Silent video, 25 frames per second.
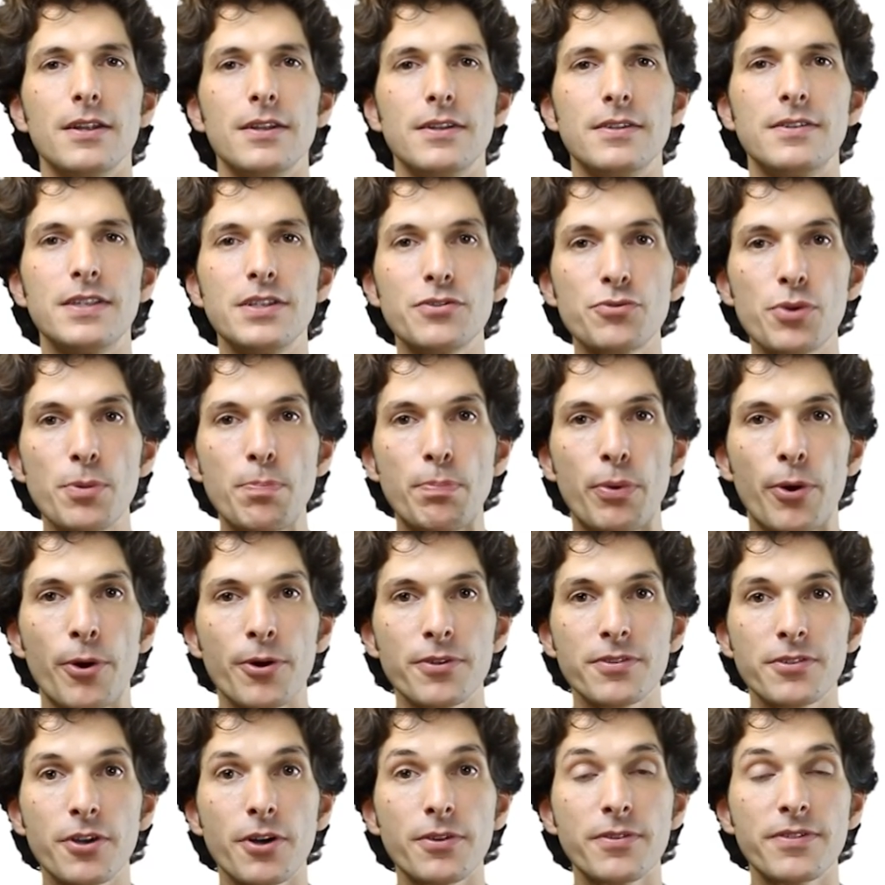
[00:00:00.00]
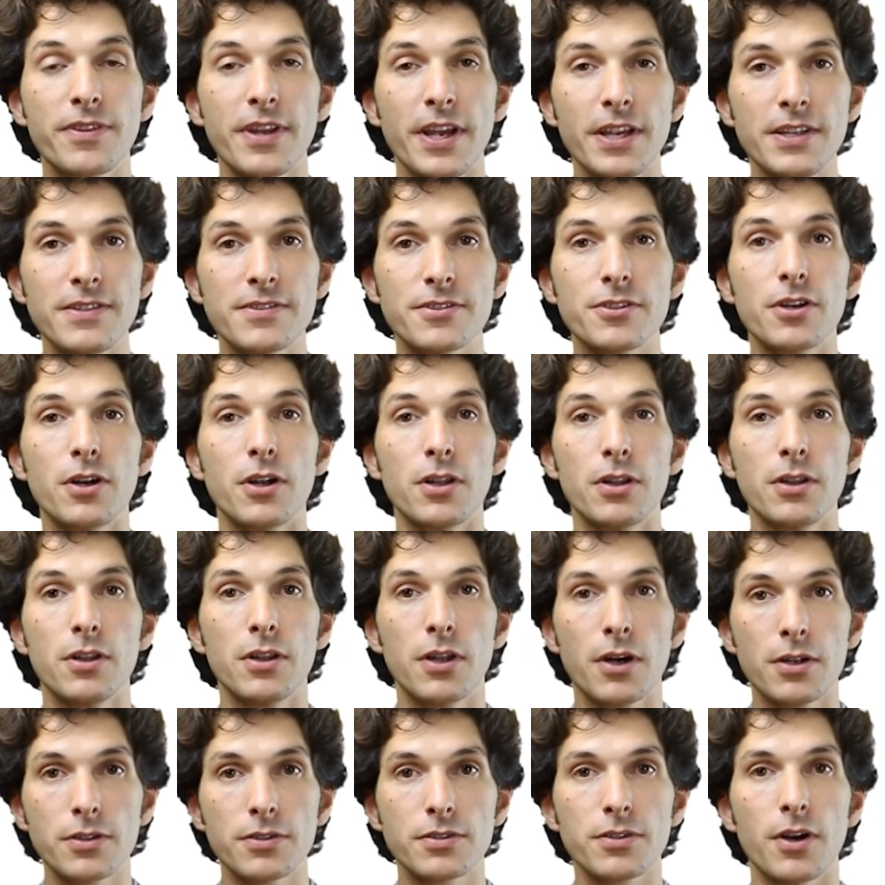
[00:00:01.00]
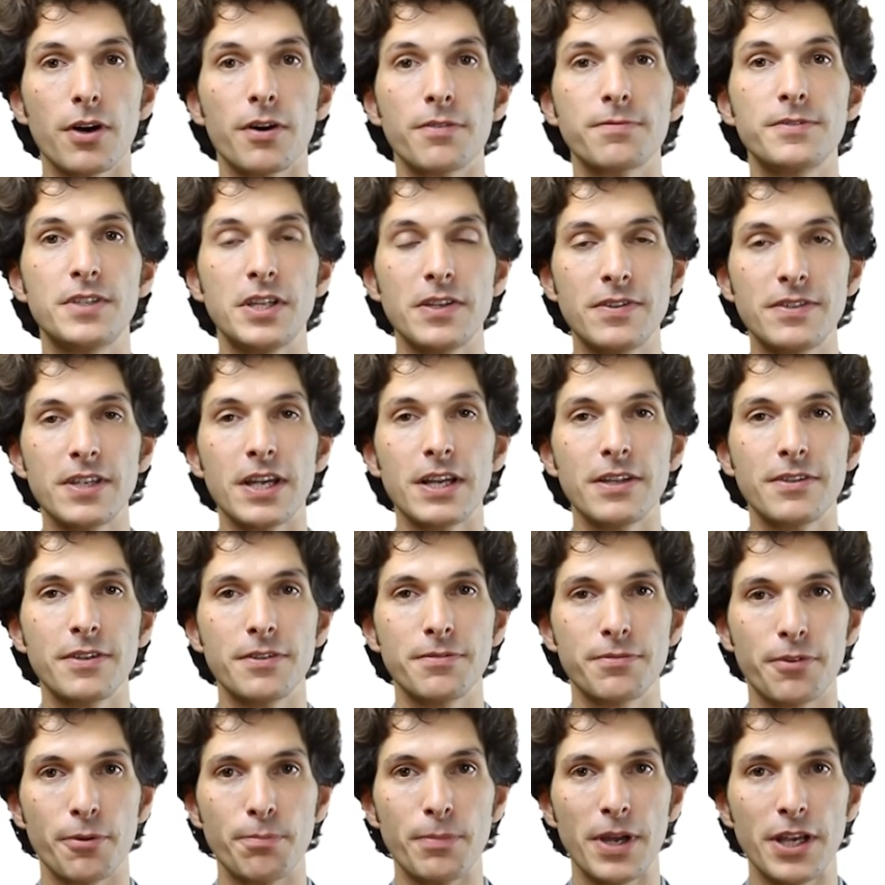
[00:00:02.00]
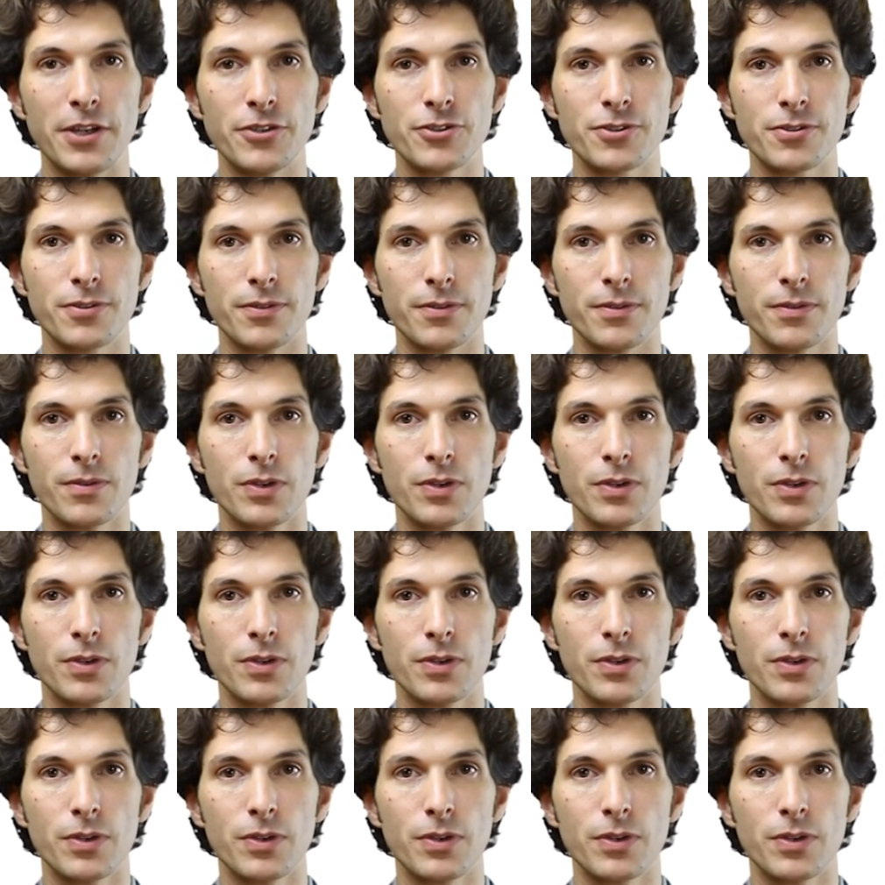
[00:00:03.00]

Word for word: This report contains a lot of detailed information